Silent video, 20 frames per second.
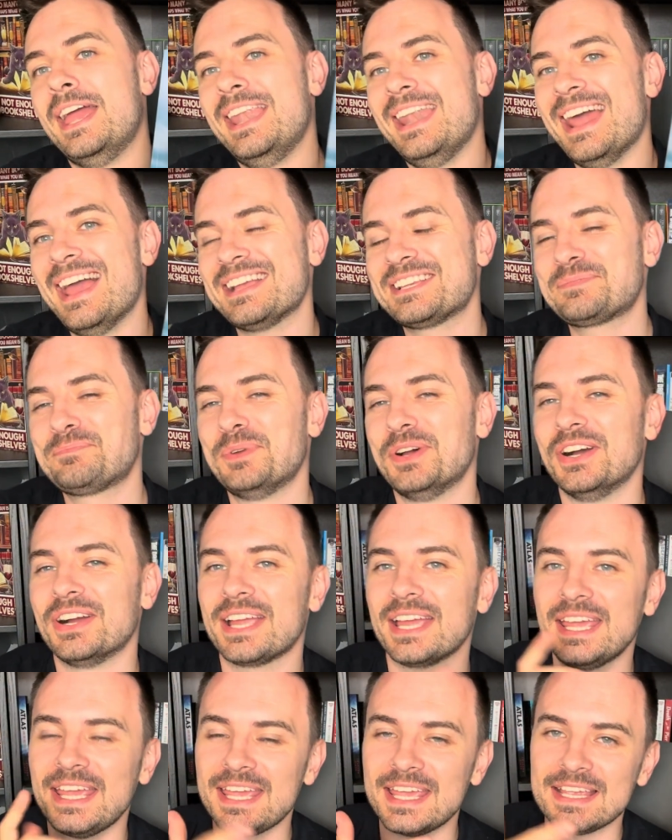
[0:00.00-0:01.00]
next book
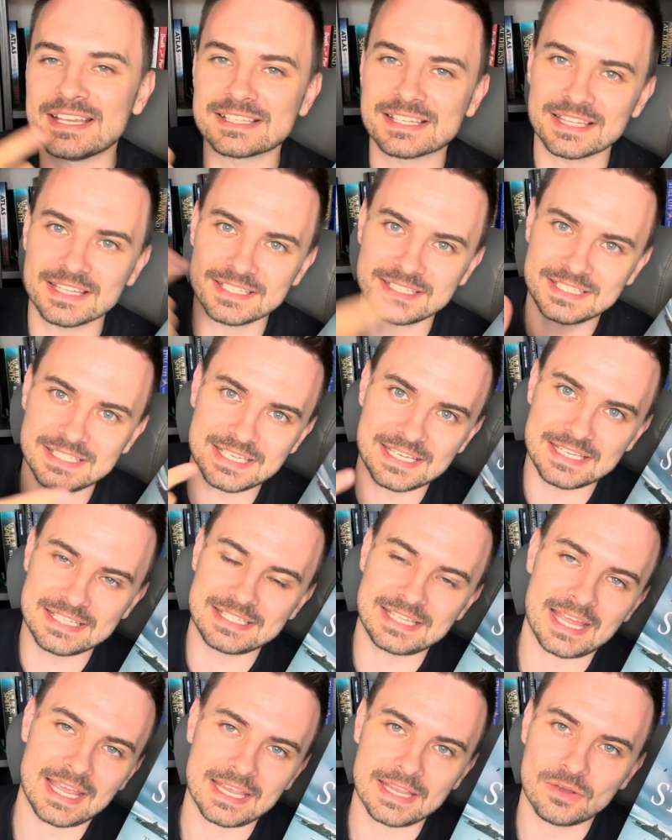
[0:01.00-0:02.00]
is The Sea
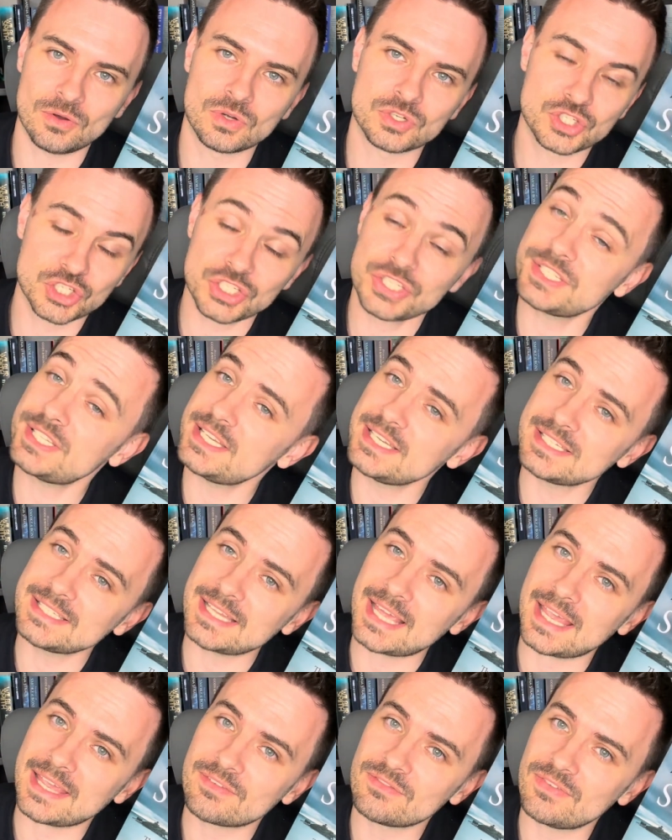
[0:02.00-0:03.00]
State, or just Sea
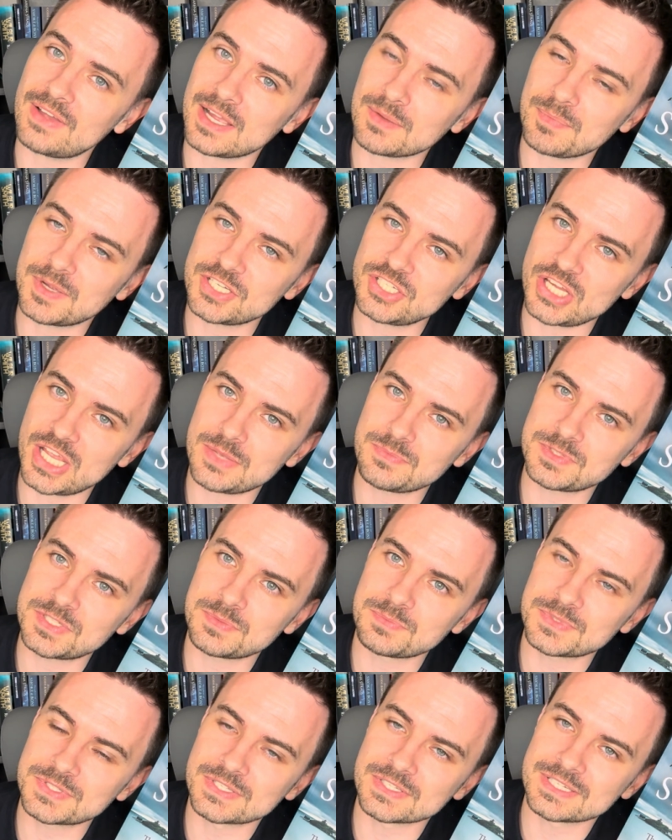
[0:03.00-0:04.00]
State, in fact, by James
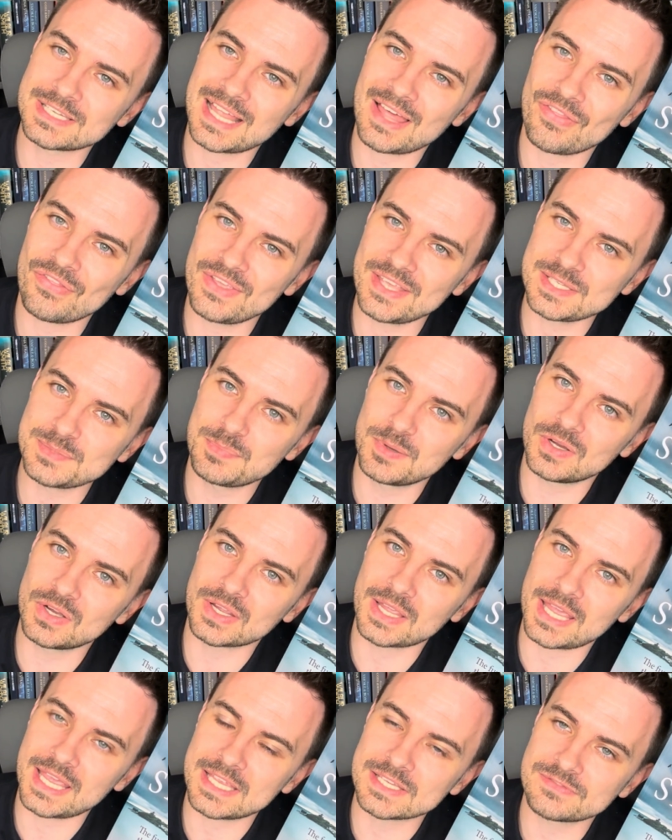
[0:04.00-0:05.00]
Simpson. Now, this
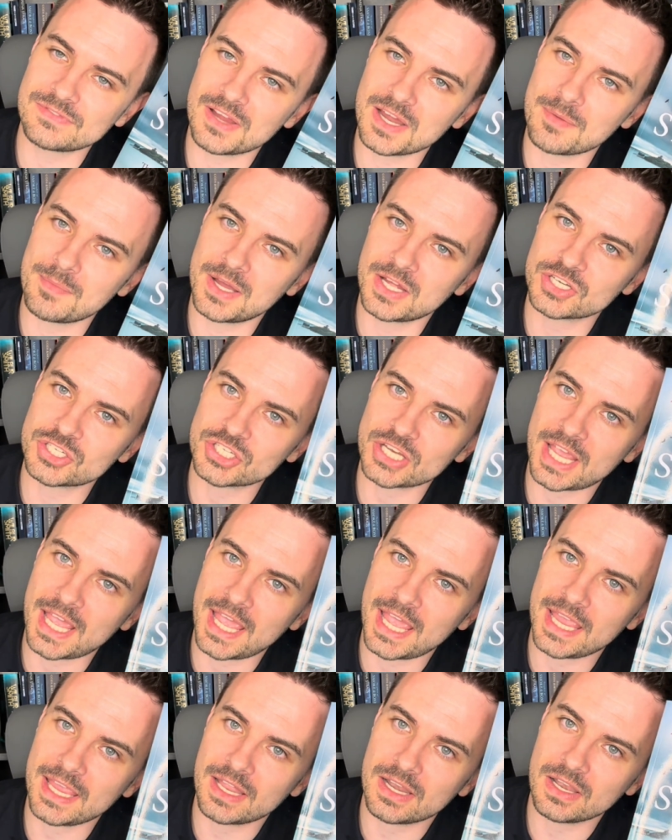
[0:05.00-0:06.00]
book is very much
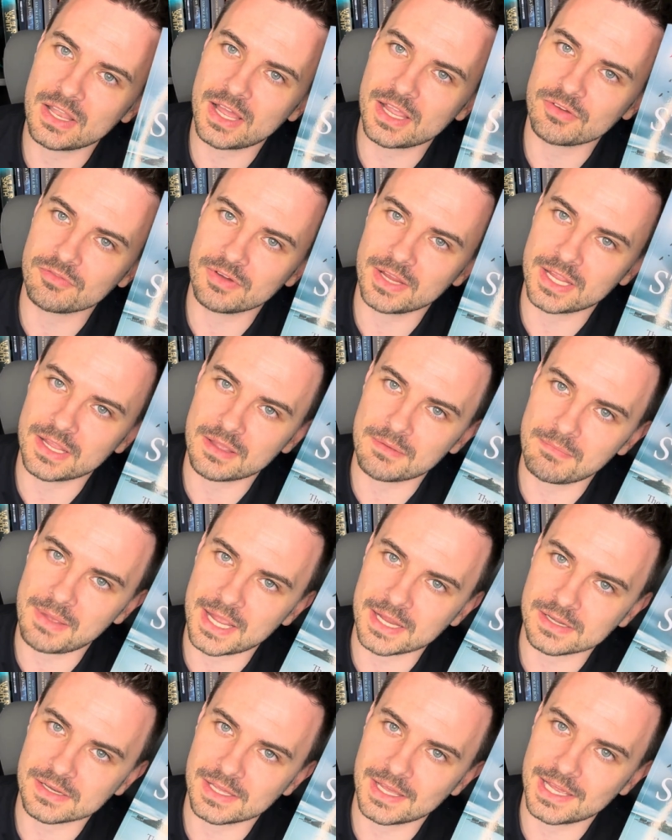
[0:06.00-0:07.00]
a light ring
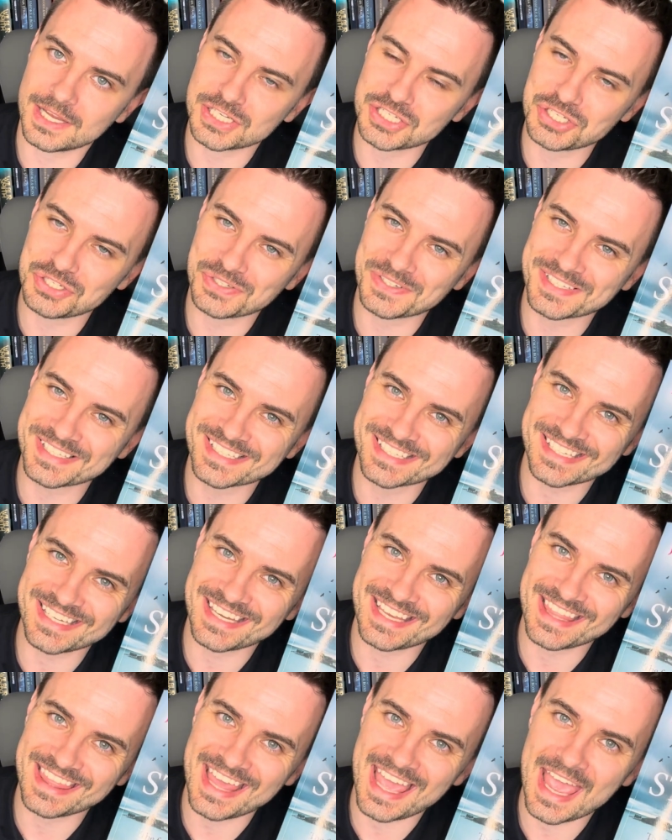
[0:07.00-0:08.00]
magnet, as you can
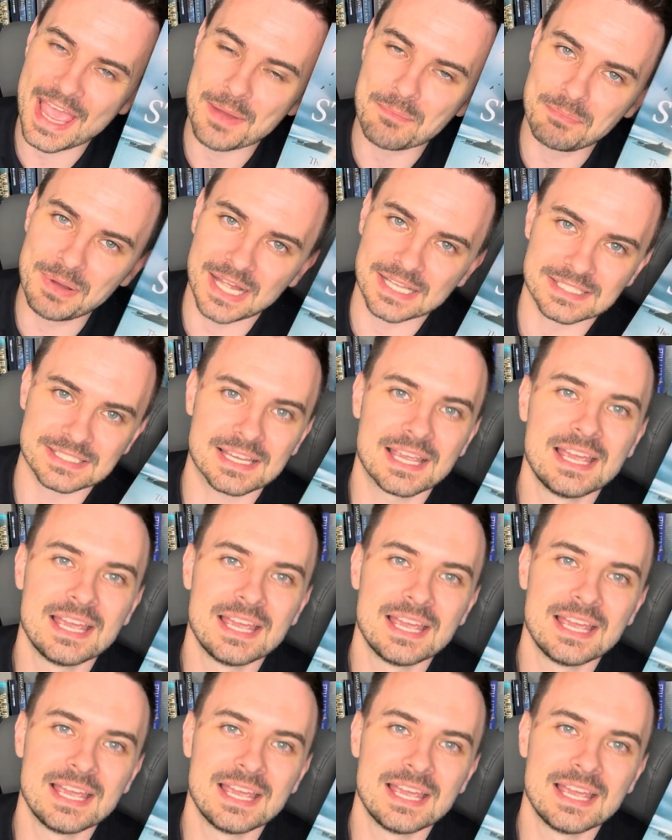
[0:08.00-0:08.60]
see there, but